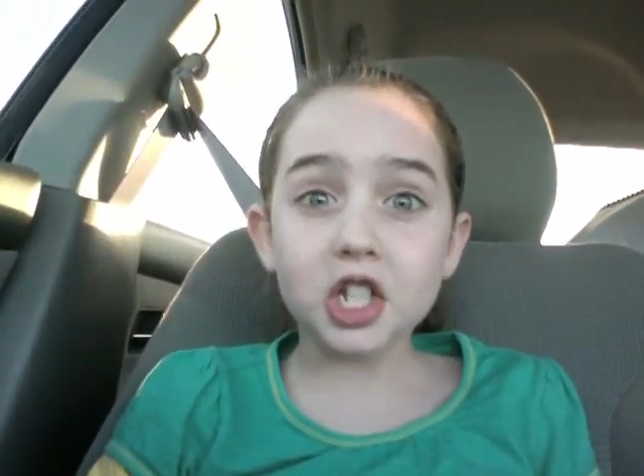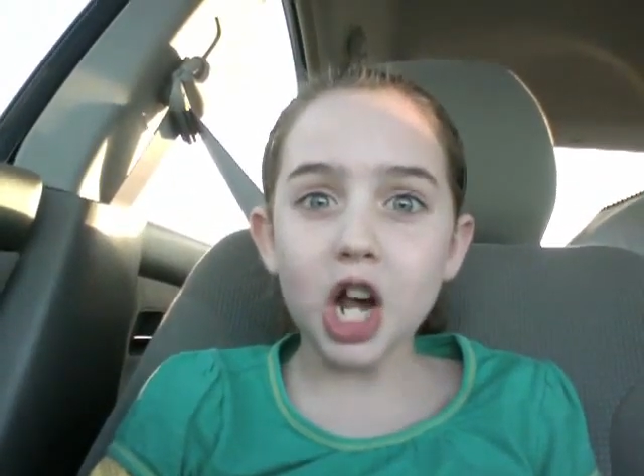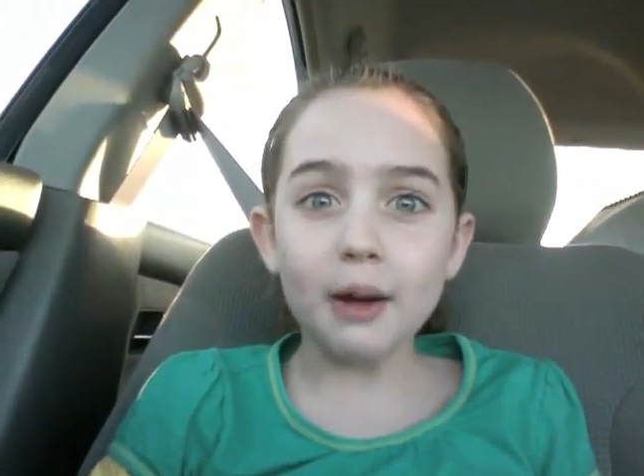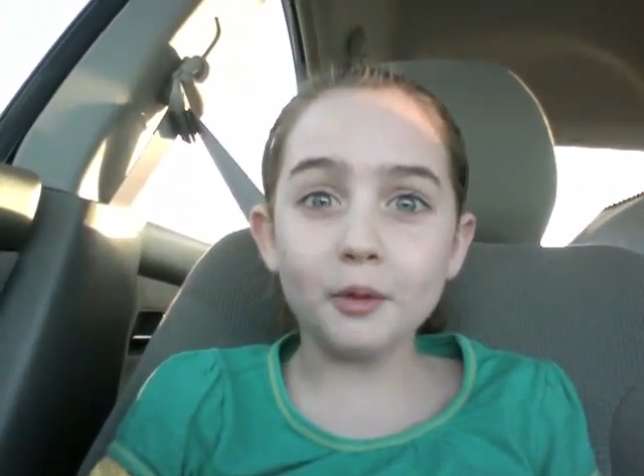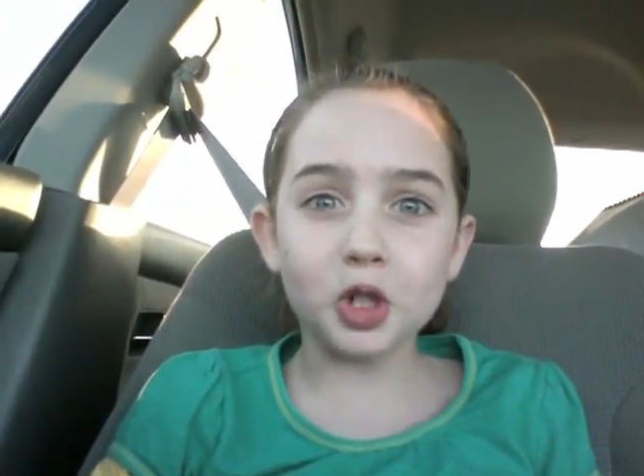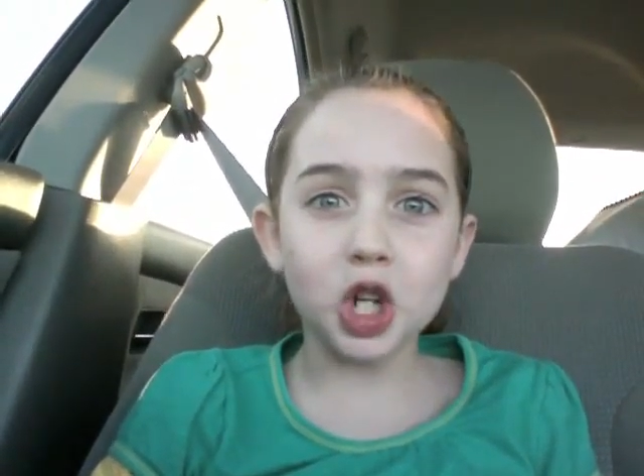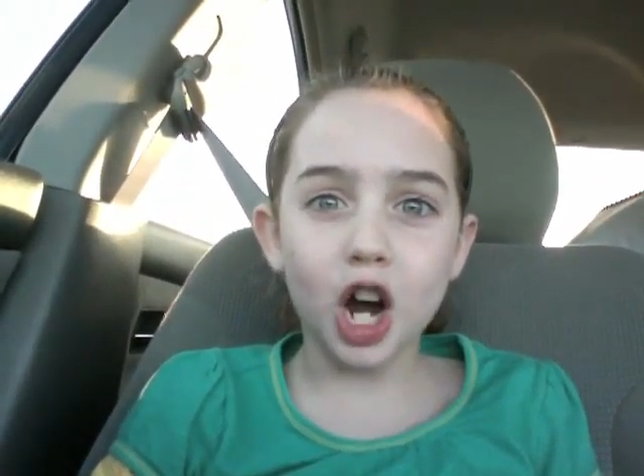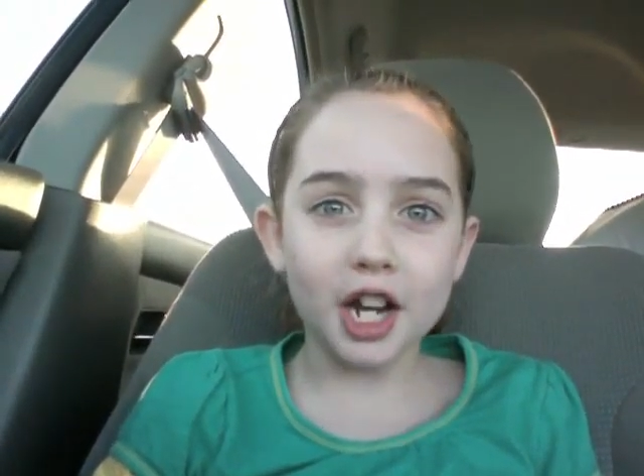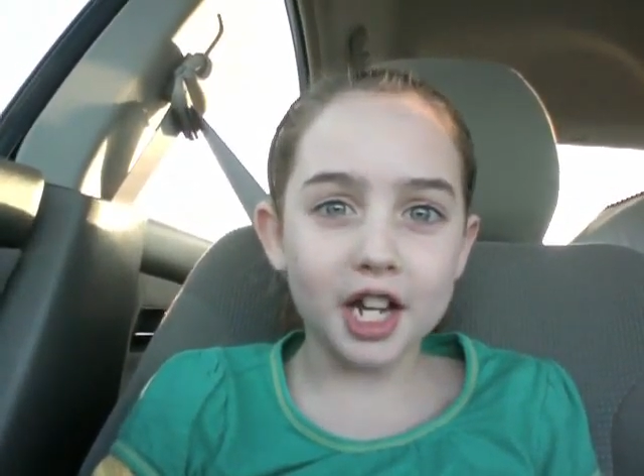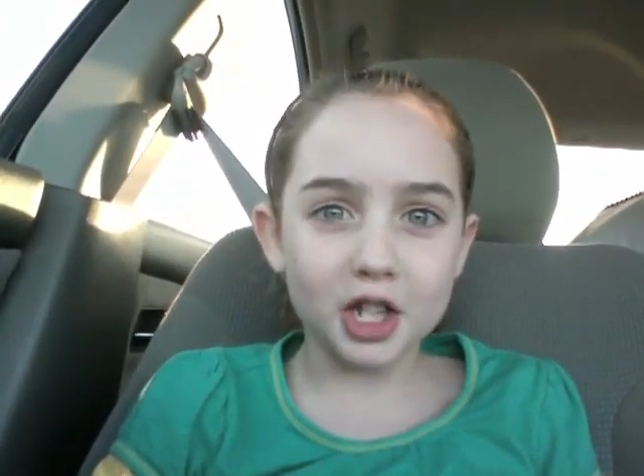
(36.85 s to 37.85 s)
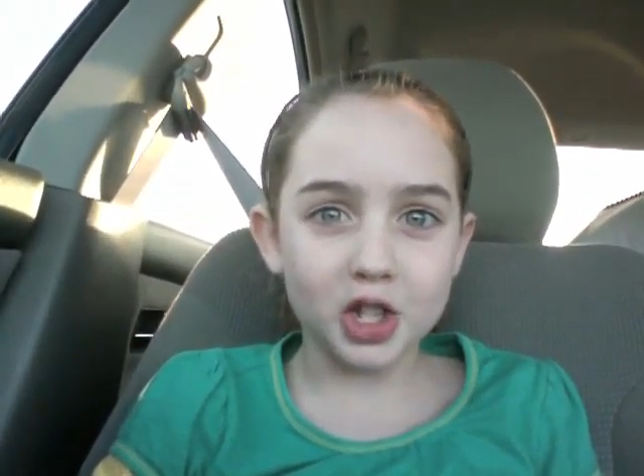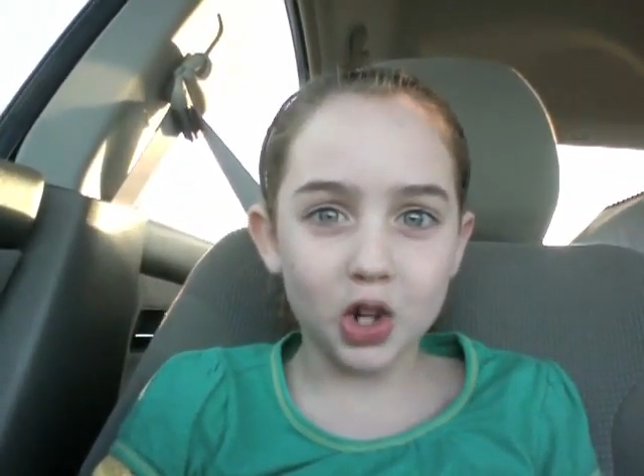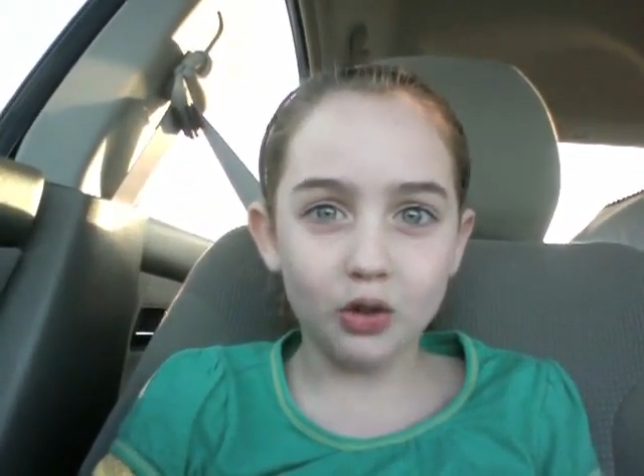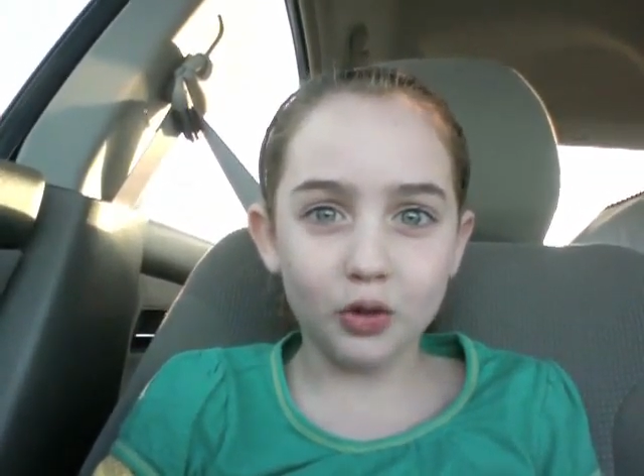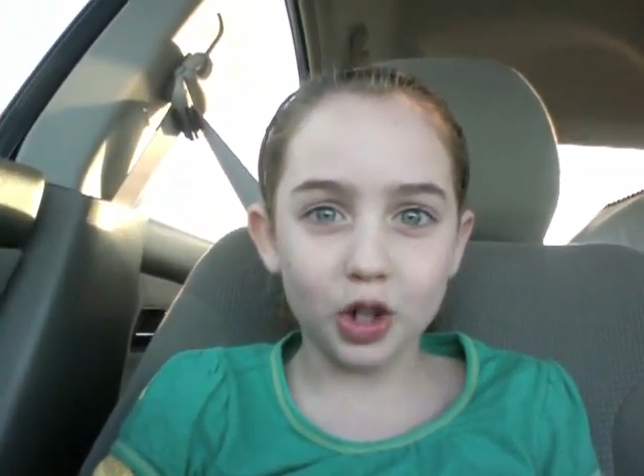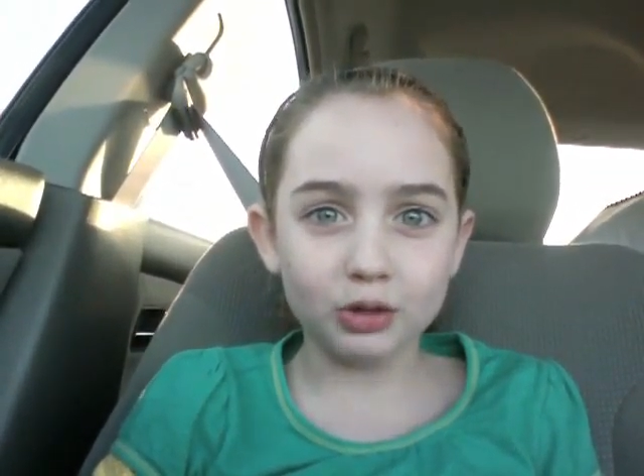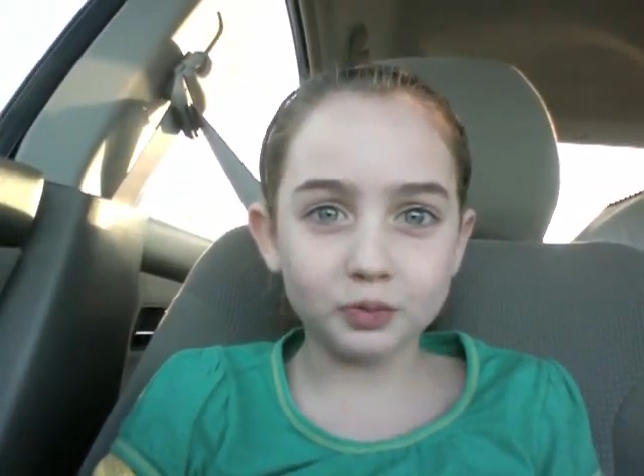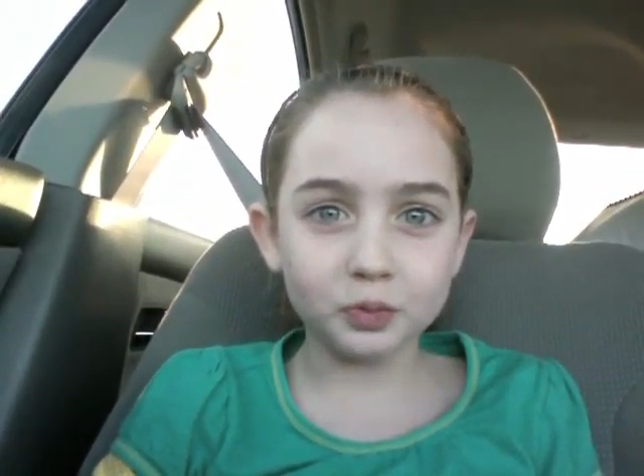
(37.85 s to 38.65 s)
time for talking is over.